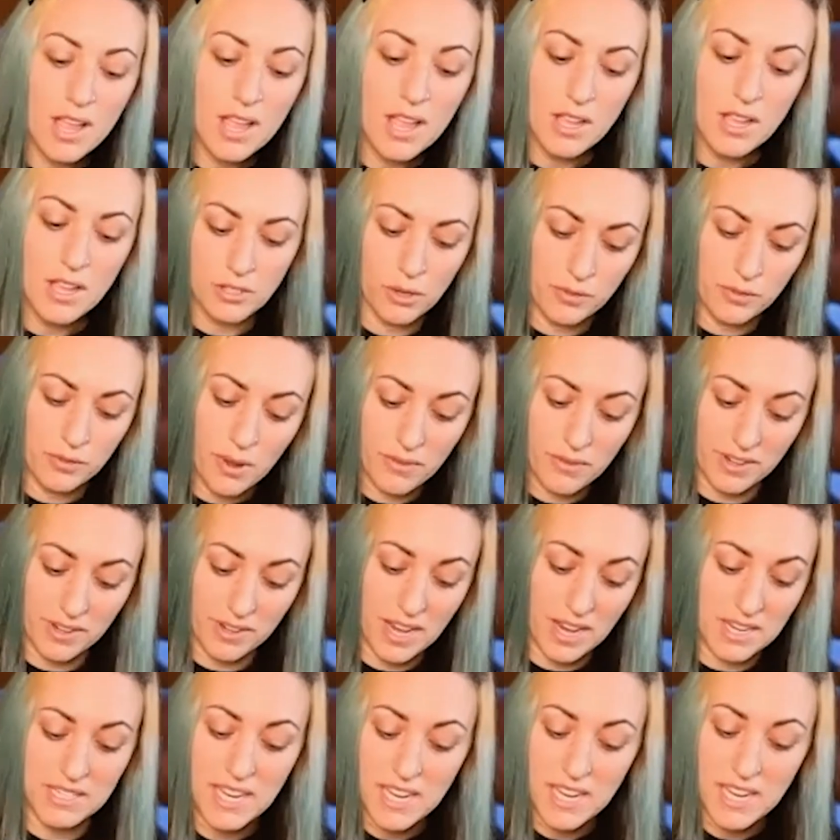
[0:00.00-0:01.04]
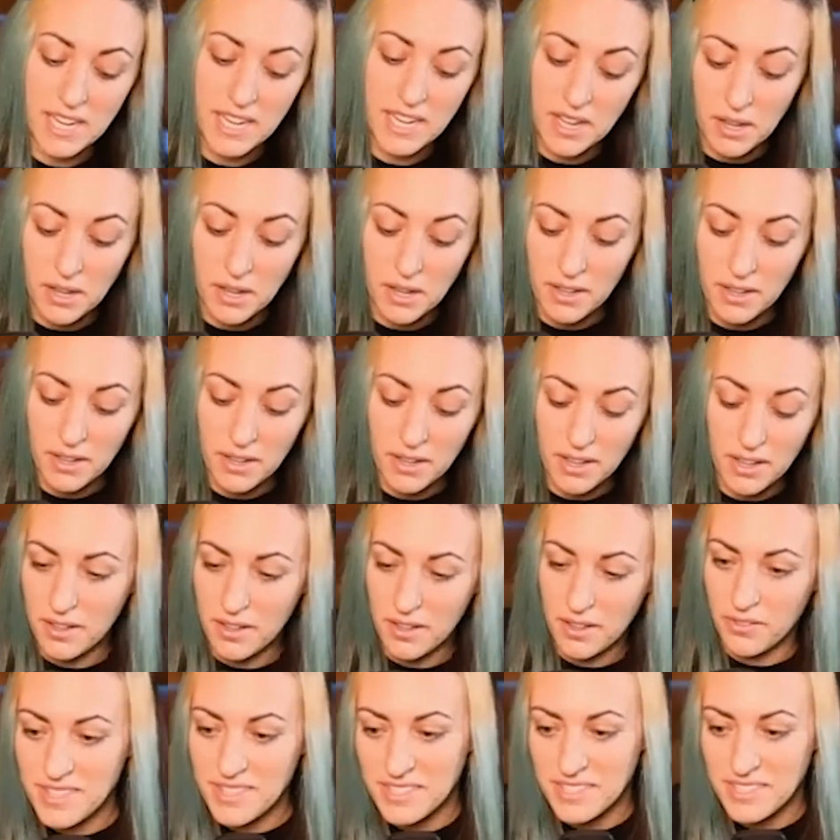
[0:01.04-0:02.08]
So if you have an idea,
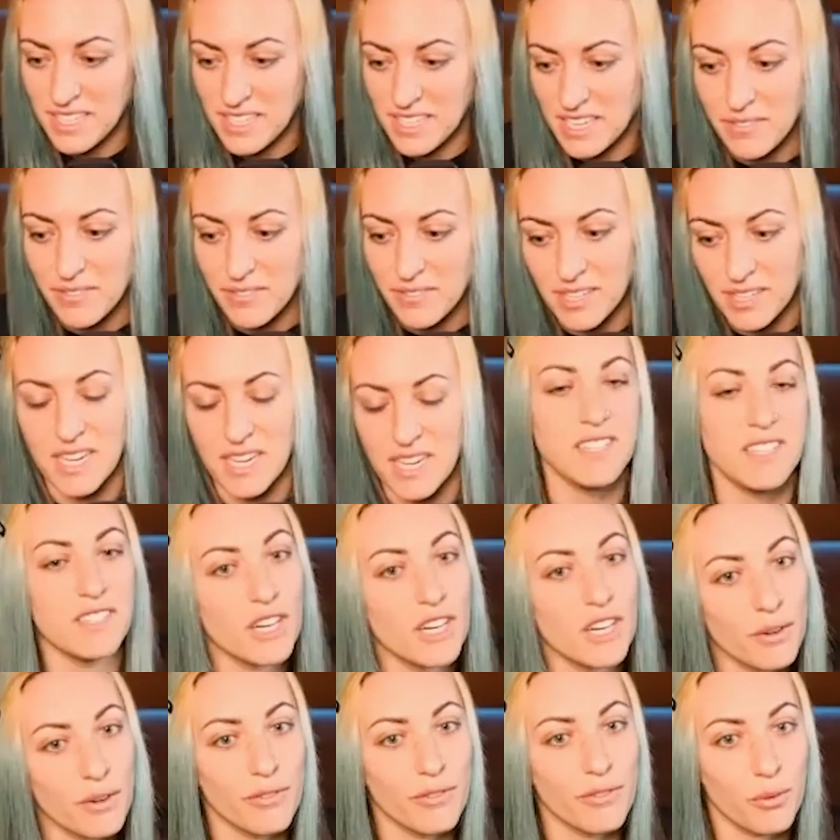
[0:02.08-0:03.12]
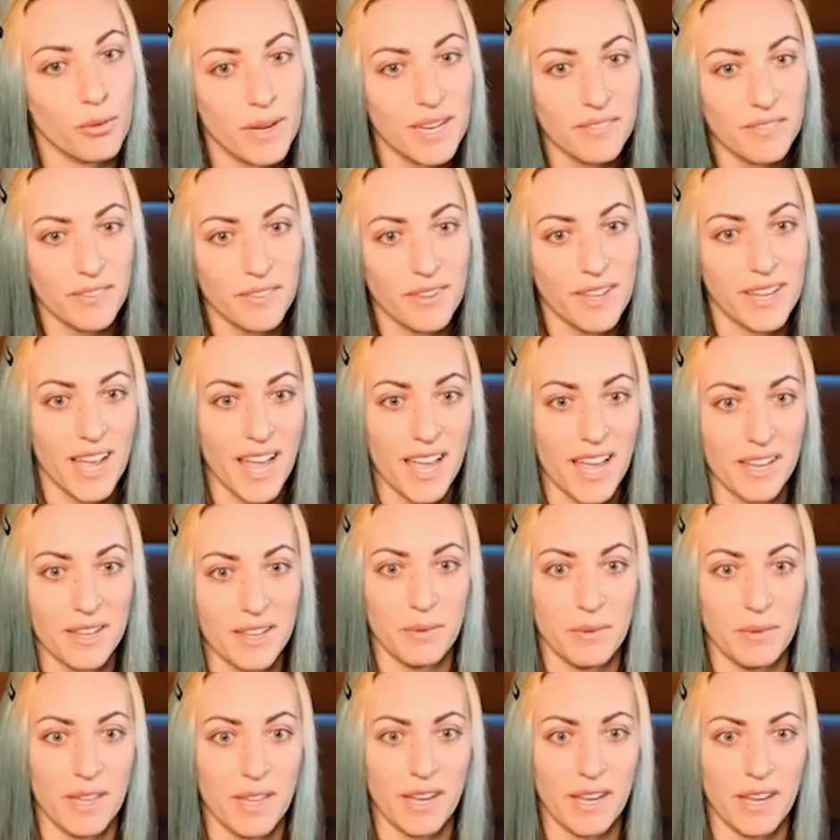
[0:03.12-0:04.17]
that's even easier for me. Like, I
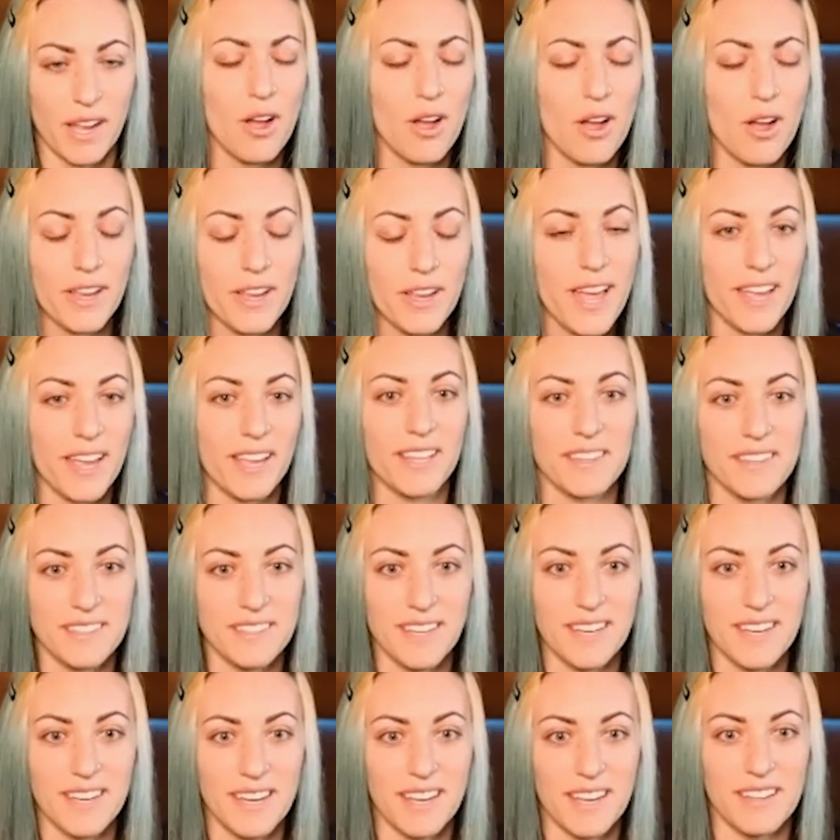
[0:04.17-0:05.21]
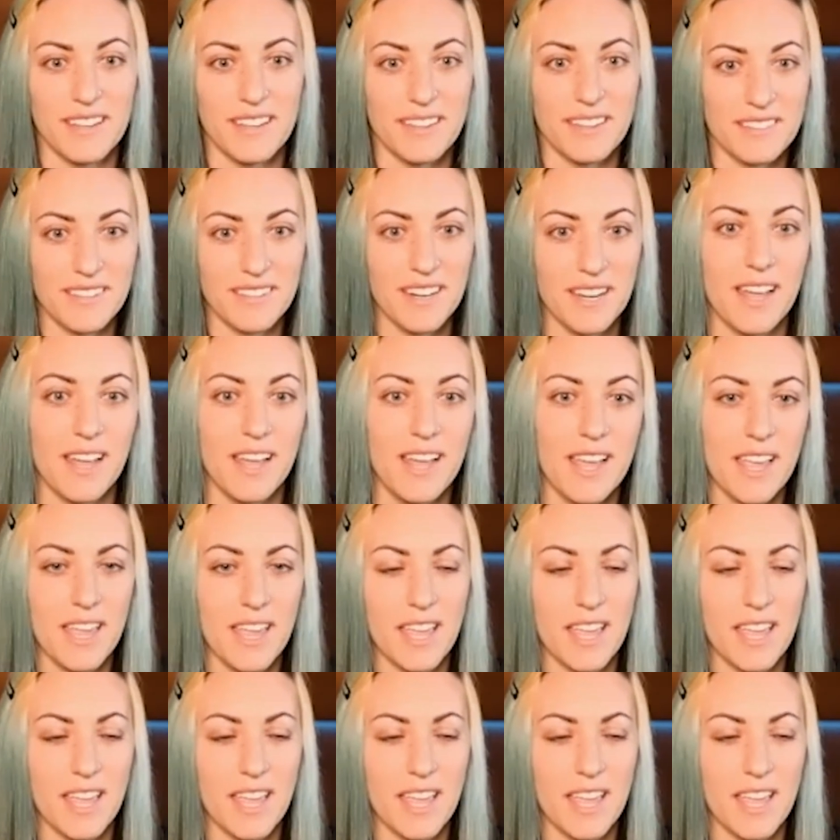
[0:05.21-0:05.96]
can be like, oh yeah, I got this idea.